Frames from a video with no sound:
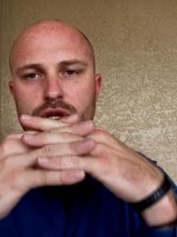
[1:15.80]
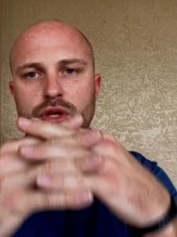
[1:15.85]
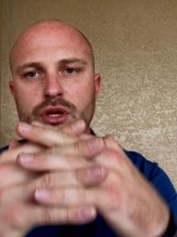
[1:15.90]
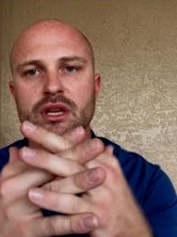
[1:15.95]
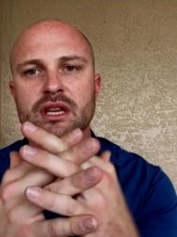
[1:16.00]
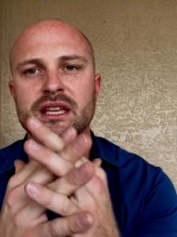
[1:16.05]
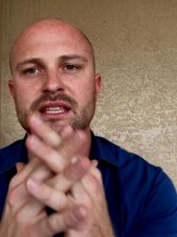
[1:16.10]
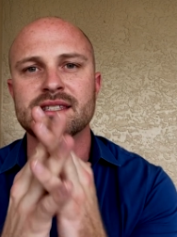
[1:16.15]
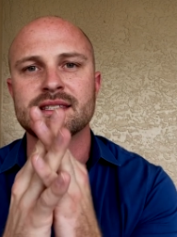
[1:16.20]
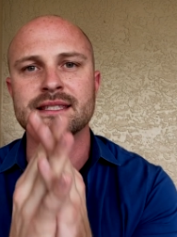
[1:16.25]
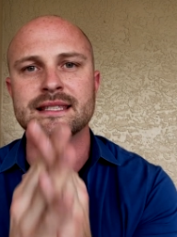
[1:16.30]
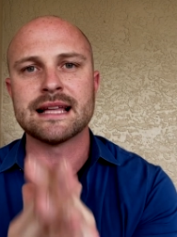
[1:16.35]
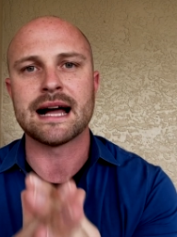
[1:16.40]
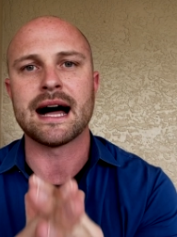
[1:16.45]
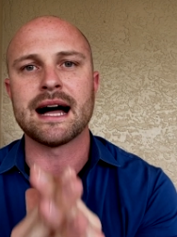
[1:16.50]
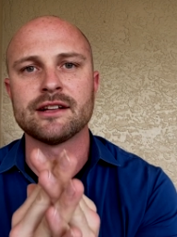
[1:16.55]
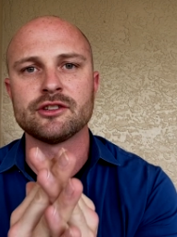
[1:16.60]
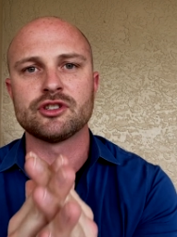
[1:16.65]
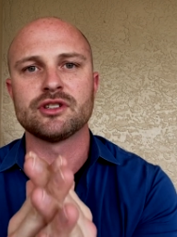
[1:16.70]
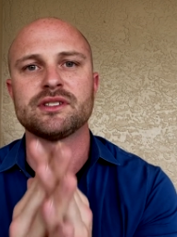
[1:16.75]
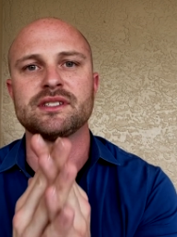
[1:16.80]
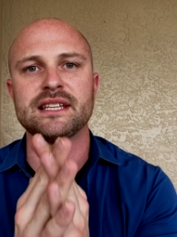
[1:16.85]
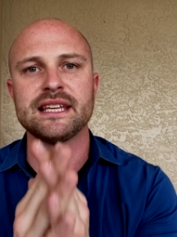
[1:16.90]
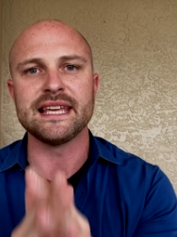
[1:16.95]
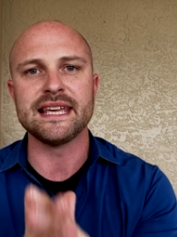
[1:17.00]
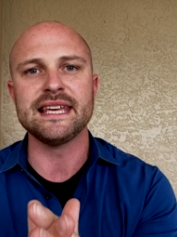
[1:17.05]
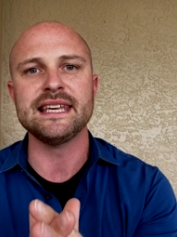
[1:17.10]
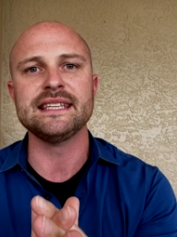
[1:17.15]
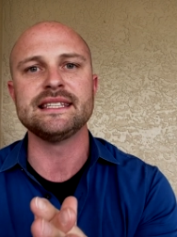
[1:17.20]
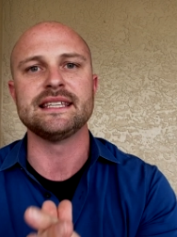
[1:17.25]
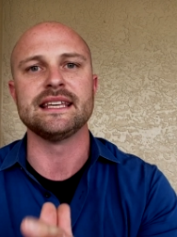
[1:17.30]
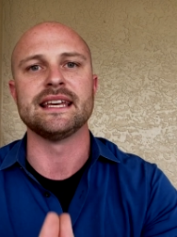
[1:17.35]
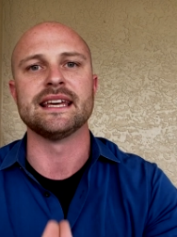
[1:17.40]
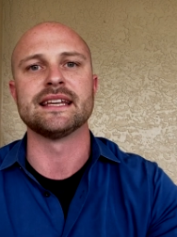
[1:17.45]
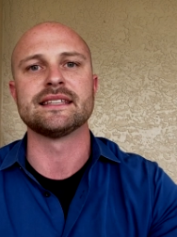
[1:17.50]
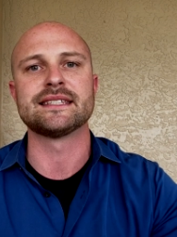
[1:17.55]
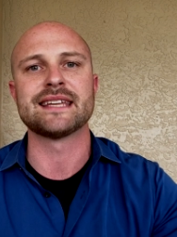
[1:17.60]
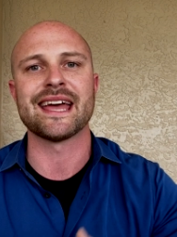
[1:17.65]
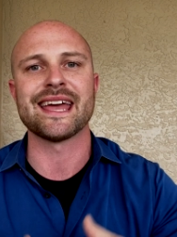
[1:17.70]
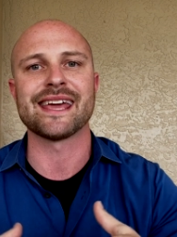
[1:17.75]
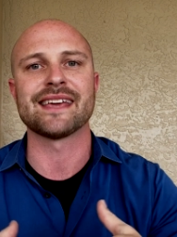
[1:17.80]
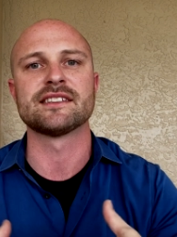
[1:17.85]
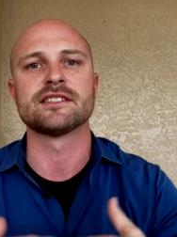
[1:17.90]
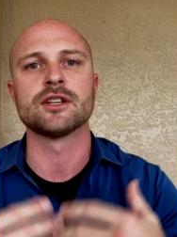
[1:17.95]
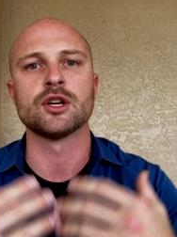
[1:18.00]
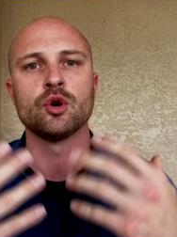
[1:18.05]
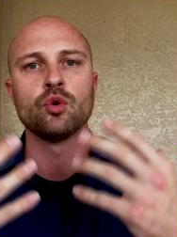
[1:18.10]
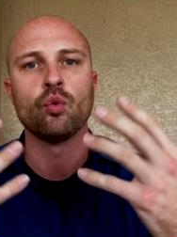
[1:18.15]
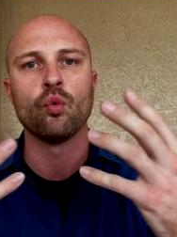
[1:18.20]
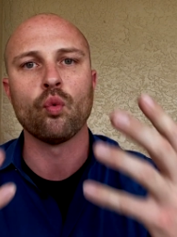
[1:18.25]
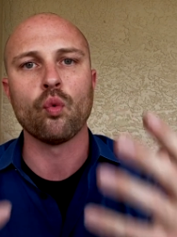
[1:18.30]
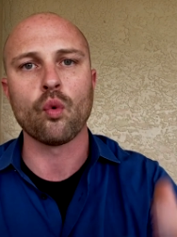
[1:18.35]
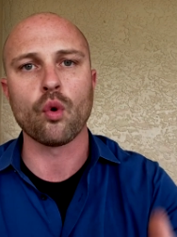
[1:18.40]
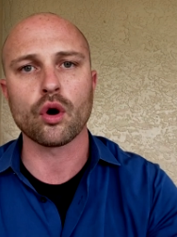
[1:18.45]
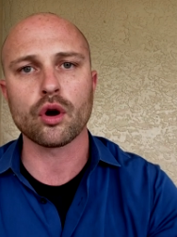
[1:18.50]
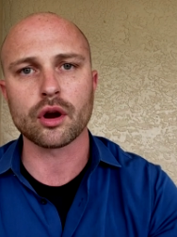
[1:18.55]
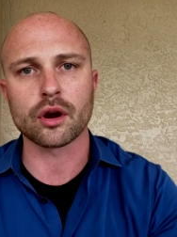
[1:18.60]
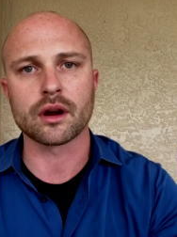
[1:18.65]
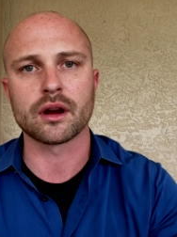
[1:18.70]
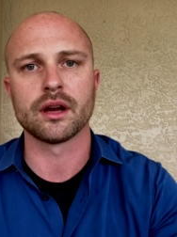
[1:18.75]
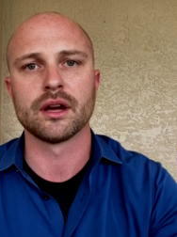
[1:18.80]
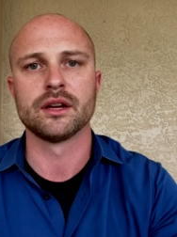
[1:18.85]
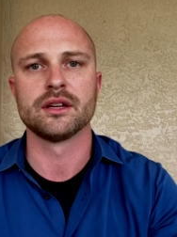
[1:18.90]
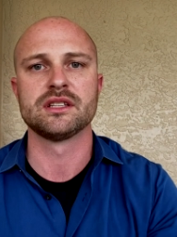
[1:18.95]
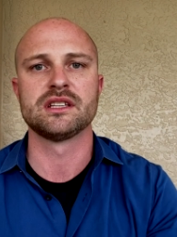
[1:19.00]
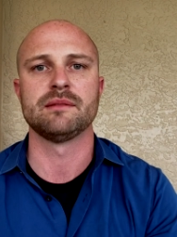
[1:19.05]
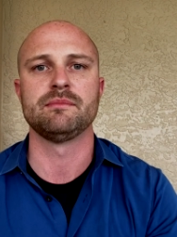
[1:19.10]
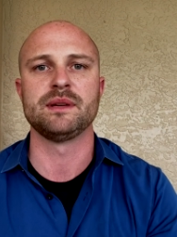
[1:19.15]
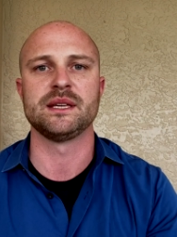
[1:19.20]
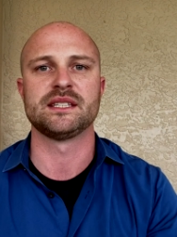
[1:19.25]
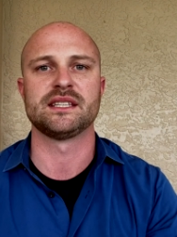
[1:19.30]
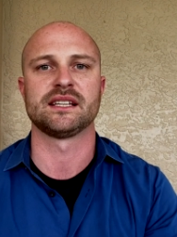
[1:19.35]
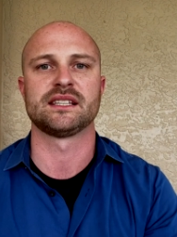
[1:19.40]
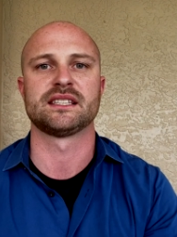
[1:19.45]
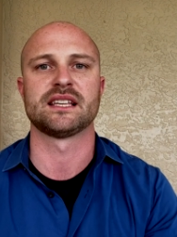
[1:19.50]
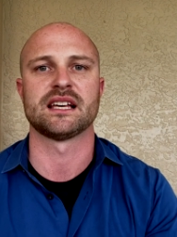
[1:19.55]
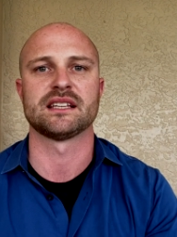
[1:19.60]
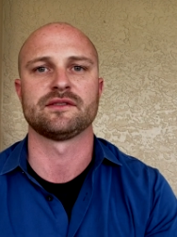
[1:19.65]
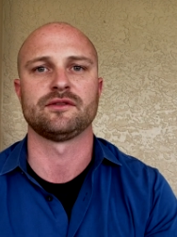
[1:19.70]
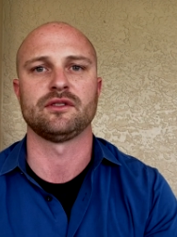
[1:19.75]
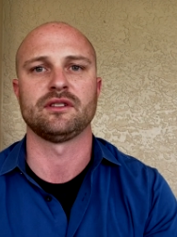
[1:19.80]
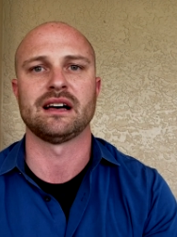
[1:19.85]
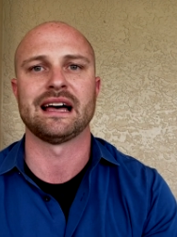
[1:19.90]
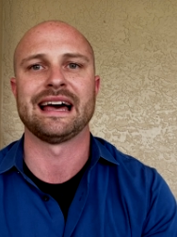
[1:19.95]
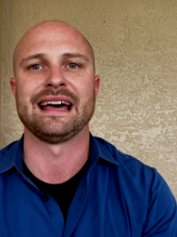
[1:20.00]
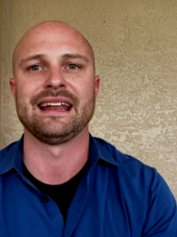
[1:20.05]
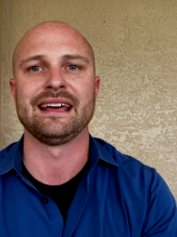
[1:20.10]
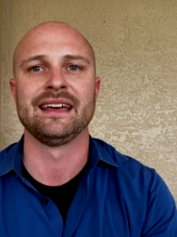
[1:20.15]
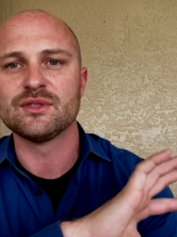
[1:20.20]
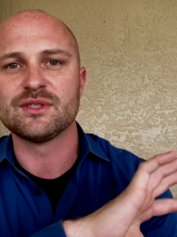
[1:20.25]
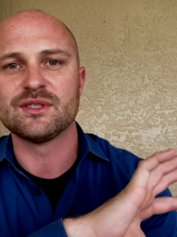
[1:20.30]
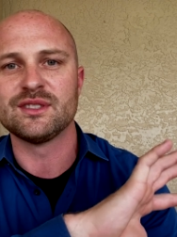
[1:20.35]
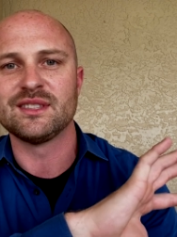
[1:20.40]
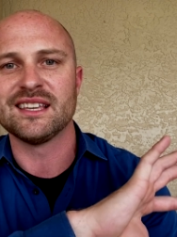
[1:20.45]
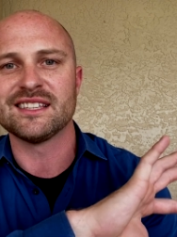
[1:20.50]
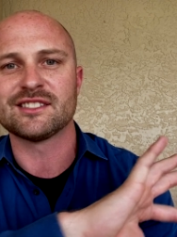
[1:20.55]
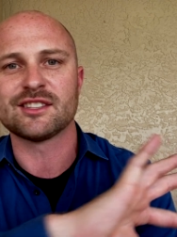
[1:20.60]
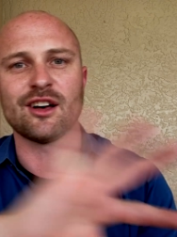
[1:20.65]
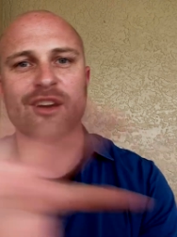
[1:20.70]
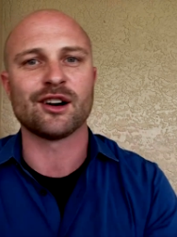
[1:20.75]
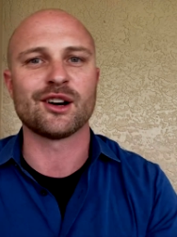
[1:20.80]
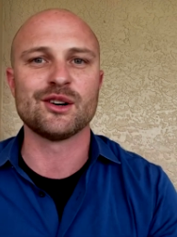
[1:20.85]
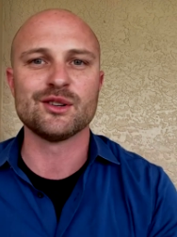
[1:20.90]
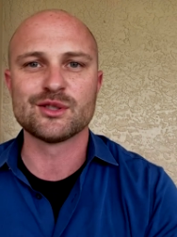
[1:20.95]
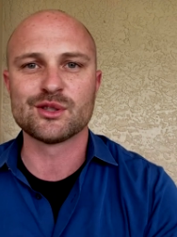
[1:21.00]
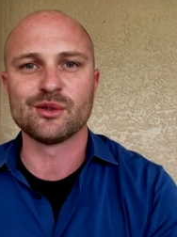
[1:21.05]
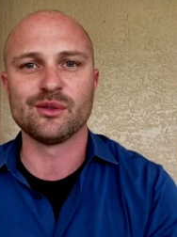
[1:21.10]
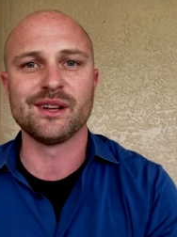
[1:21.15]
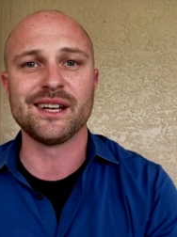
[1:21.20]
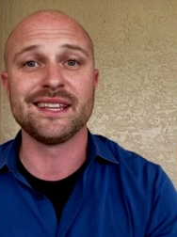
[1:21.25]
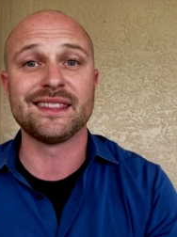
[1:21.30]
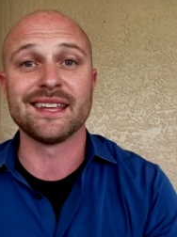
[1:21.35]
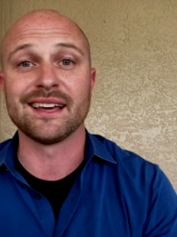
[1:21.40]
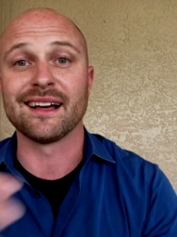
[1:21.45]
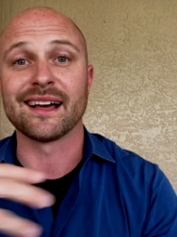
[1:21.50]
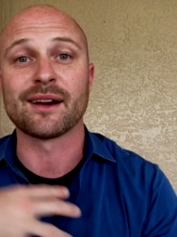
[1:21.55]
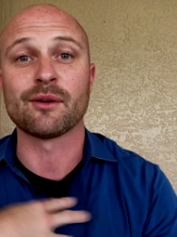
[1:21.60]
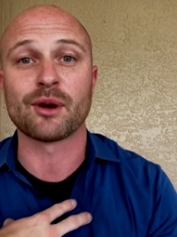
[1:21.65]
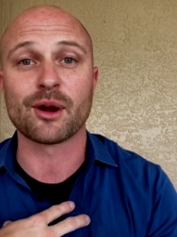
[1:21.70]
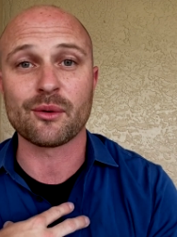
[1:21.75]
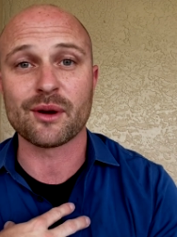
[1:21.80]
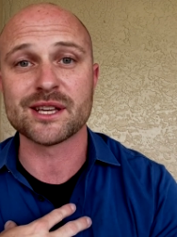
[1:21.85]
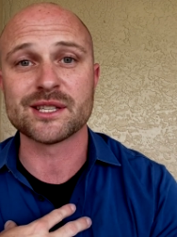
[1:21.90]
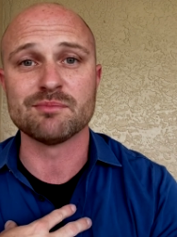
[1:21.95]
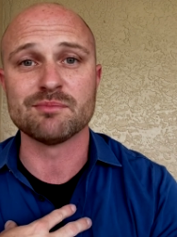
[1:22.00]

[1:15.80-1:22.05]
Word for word: it's not just easy. It takes work to be successful at it. This thought goes through anything. Like when I raced